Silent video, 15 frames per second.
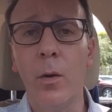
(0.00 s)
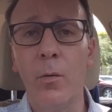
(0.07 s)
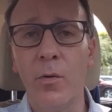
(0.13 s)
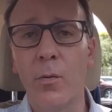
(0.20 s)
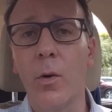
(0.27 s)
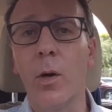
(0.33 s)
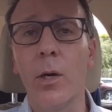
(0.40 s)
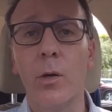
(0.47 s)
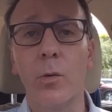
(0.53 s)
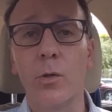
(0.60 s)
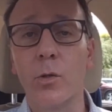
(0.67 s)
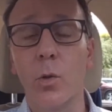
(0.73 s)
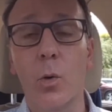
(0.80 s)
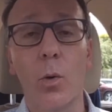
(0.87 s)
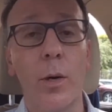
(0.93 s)
We've gone into a
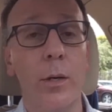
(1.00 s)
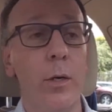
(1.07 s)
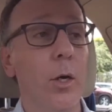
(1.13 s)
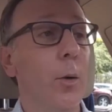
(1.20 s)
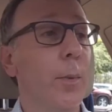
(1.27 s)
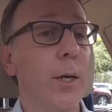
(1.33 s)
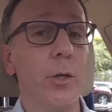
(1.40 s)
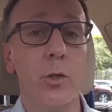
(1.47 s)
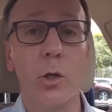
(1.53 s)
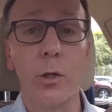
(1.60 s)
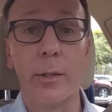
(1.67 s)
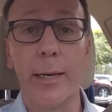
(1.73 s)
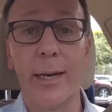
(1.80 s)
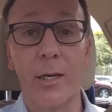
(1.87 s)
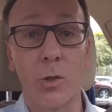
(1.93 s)
store and nobody's
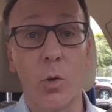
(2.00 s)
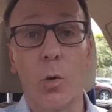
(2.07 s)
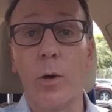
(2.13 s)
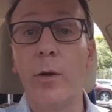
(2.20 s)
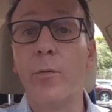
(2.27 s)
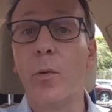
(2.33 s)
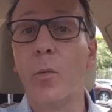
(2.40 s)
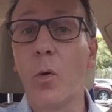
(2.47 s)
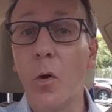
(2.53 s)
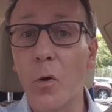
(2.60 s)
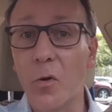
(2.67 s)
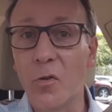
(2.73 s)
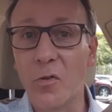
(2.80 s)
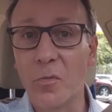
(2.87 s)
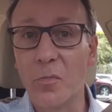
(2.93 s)
looked at us, or even
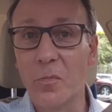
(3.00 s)
worse,